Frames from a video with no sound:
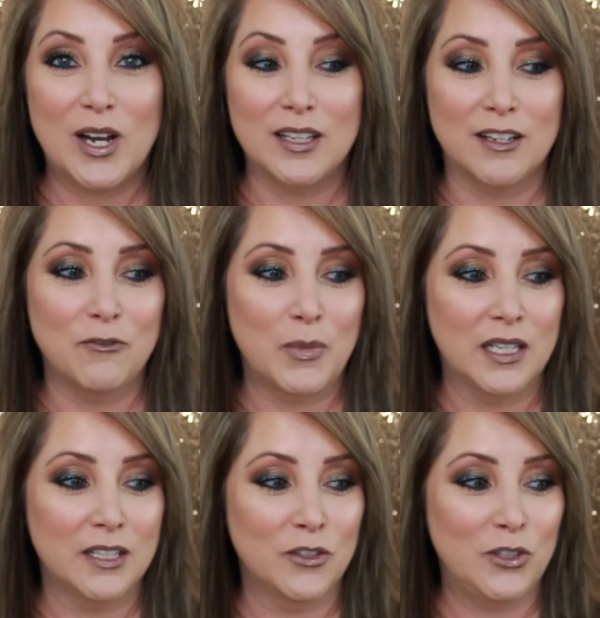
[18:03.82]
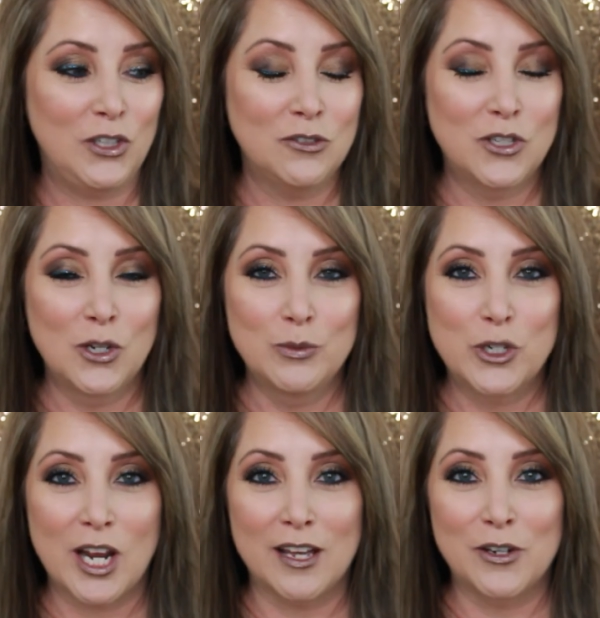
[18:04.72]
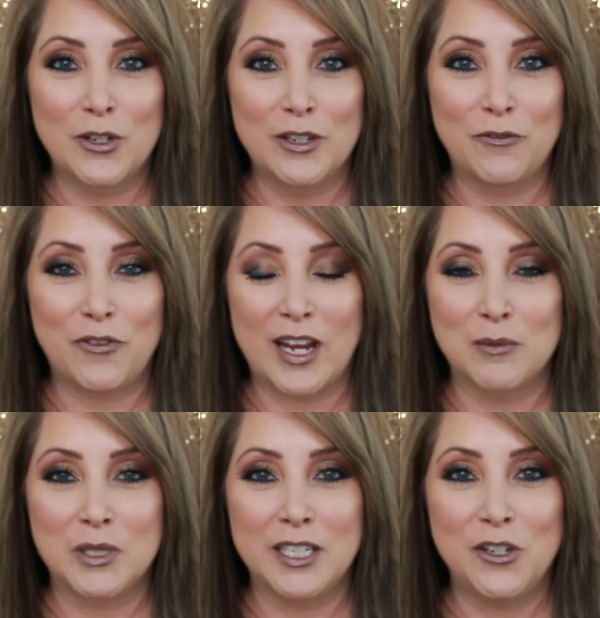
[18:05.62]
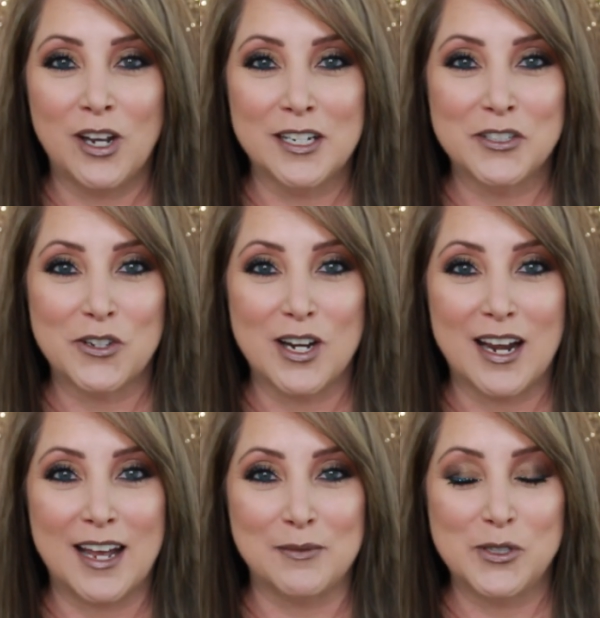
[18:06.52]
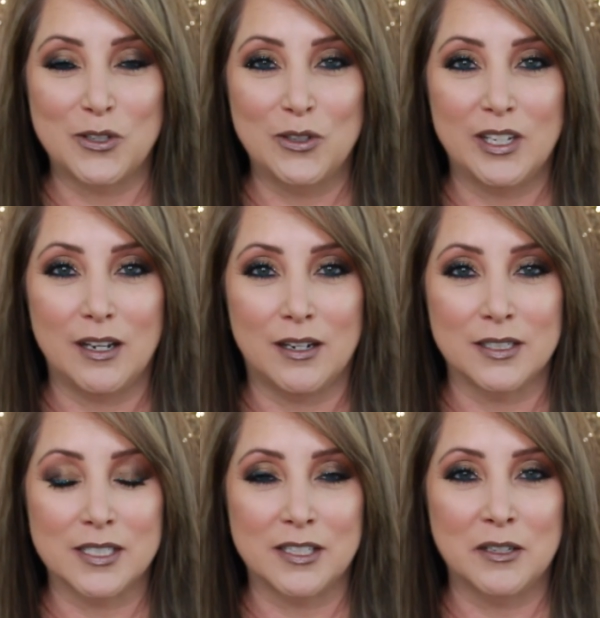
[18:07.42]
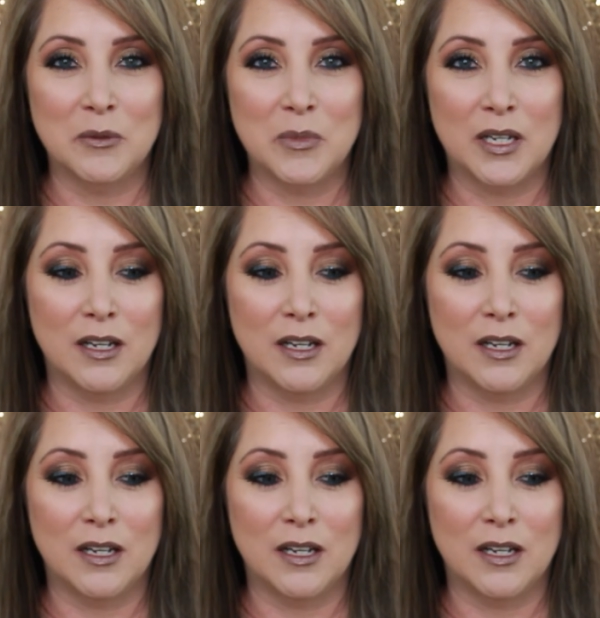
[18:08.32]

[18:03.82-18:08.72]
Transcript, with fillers: I love my little YouTube channel and family. You guys are absolutely awesome.